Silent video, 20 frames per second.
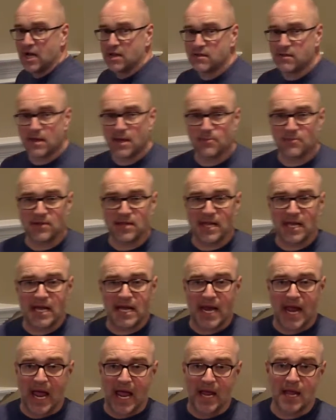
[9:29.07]
unzips
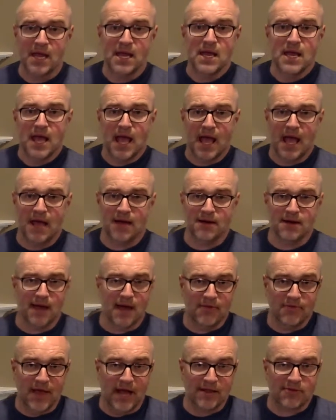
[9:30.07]
DNA, and
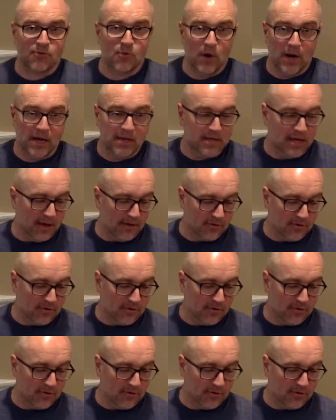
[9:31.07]
that's what it does.